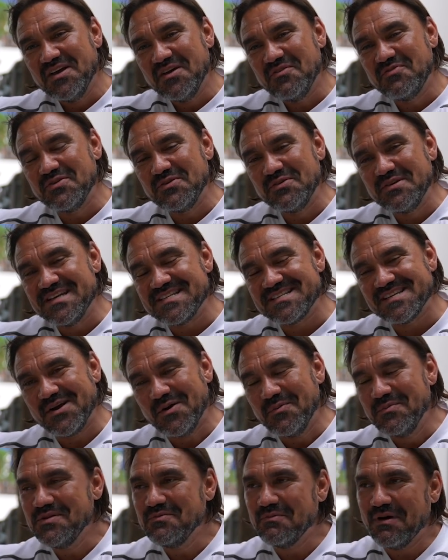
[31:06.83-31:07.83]
a few years
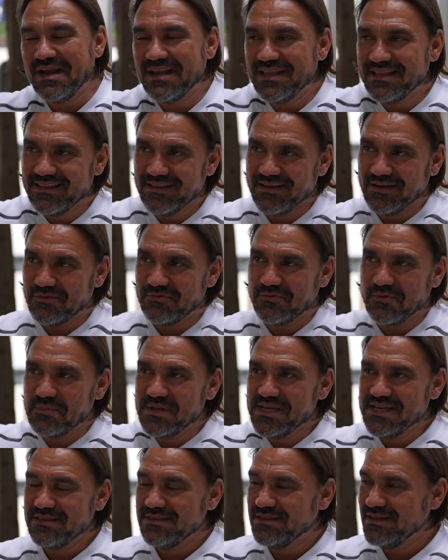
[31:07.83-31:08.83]
ago, meanwhile, for
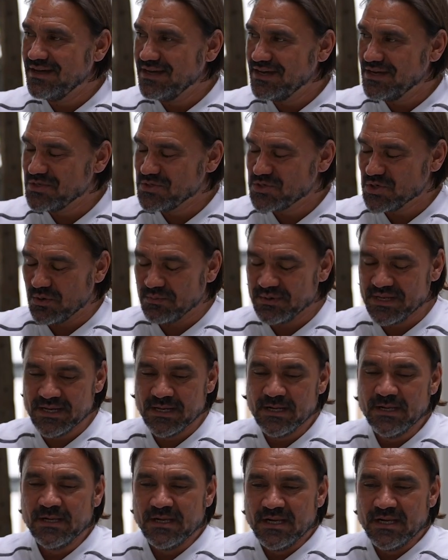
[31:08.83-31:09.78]
me in Germany.